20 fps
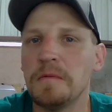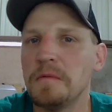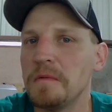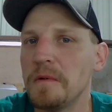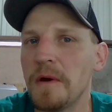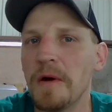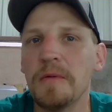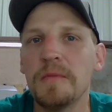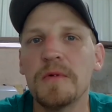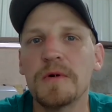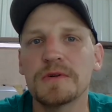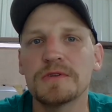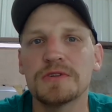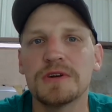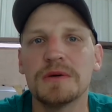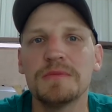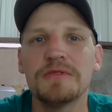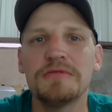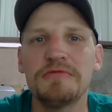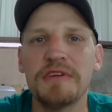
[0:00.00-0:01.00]
No more
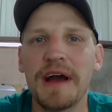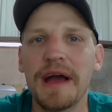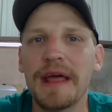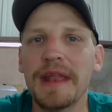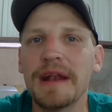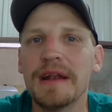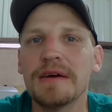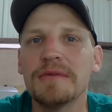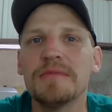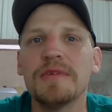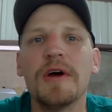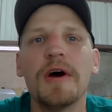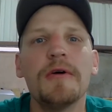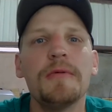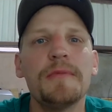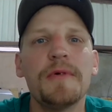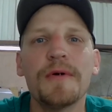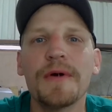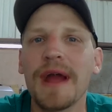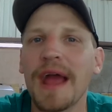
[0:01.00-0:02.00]
trouble finding them,
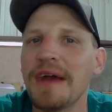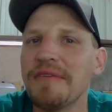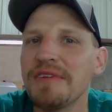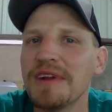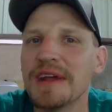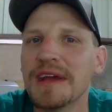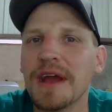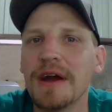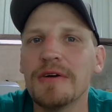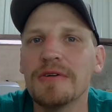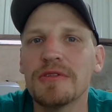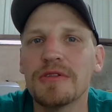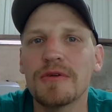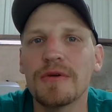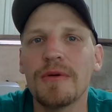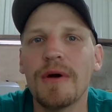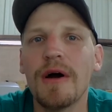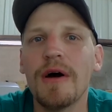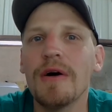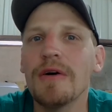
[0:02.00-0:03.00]
no more having to go
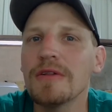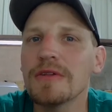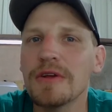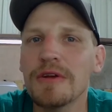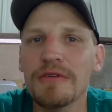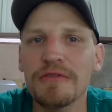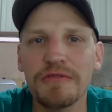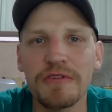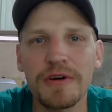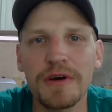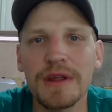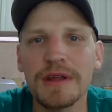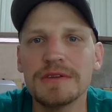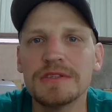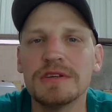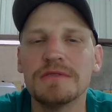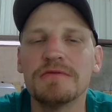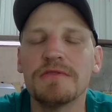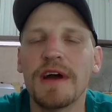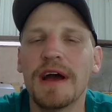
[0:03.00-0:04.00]
through all your
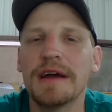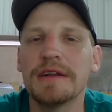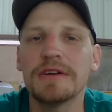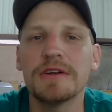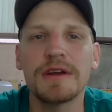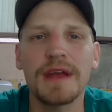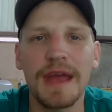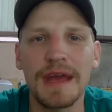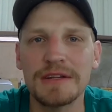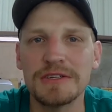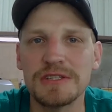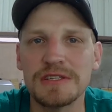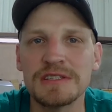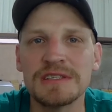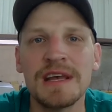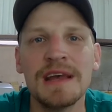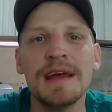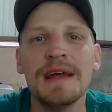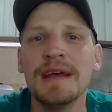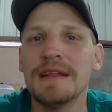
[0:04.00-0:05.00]
footage and find your catches.